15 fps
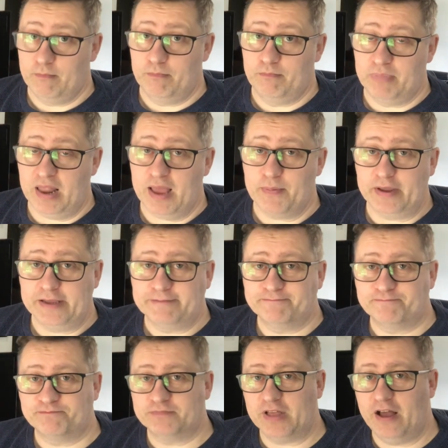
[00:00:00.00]
Blimey.
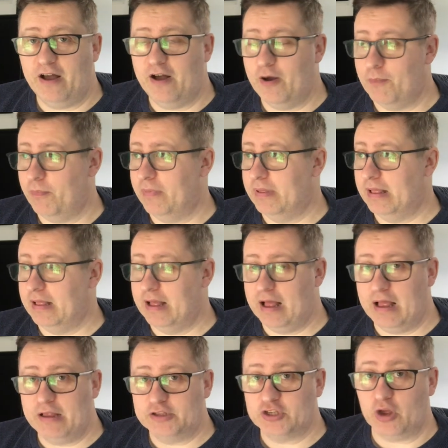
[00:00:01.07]

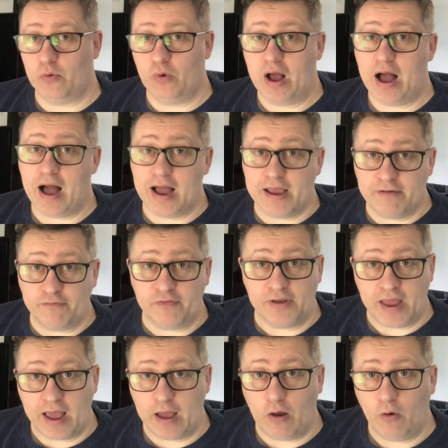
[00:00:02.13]
So I have
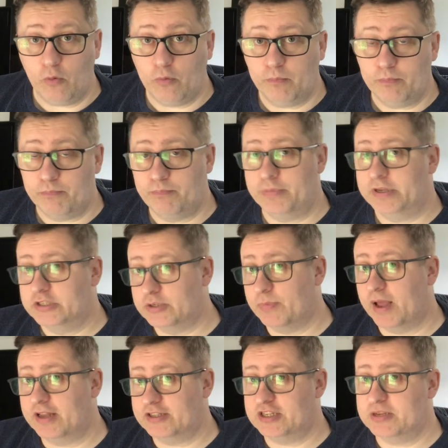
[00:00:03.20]
now been to
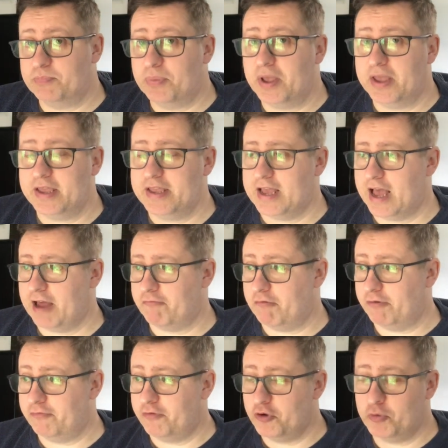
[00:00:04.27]
my GP and
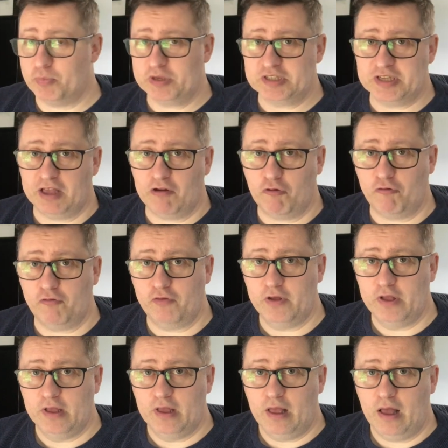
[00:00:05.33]
referred myself
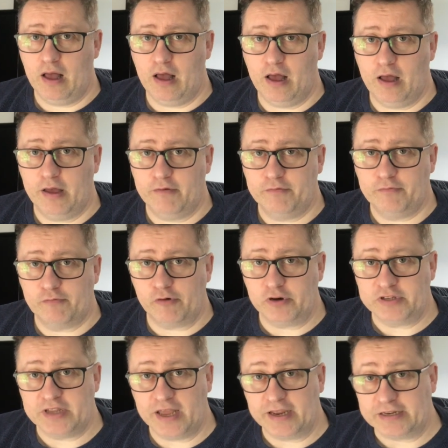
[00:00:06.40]
for a
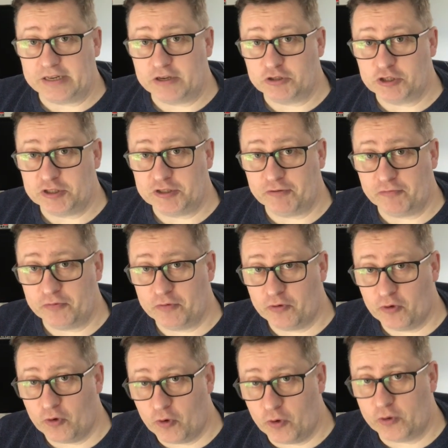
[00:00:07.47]
diagnosis of
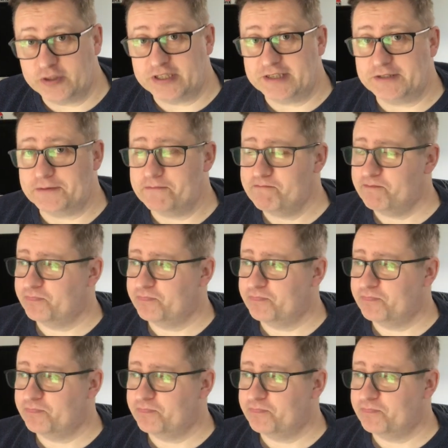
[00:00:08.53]
autism.